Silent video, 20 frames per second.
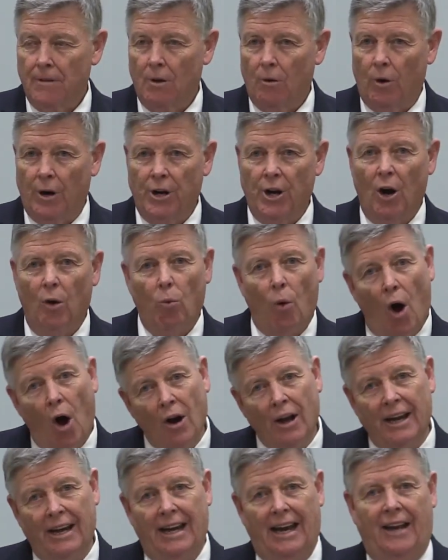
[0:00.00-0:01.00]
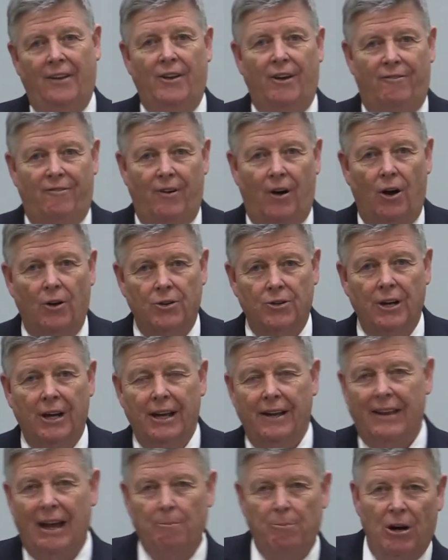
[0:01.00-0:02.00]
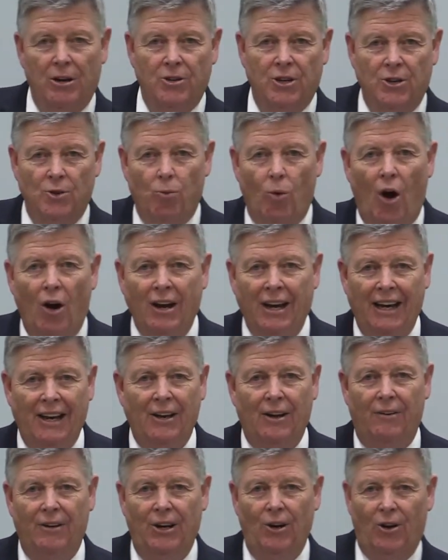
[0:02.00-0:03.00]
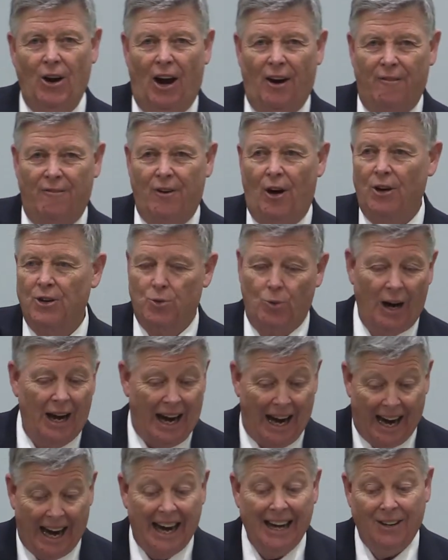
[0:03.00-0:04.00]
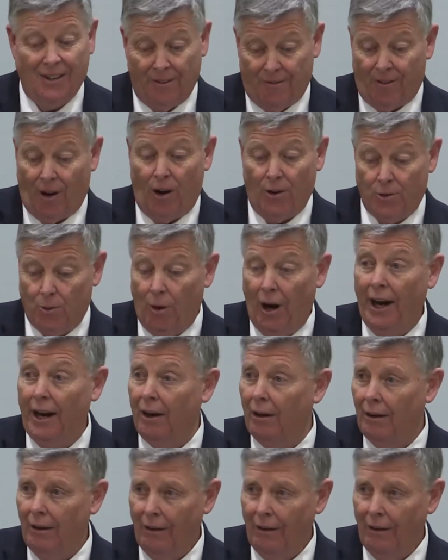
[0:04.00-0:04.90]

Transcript: Well, you're walking in the false. That person's walking in the, you call it false way. I hate the false way.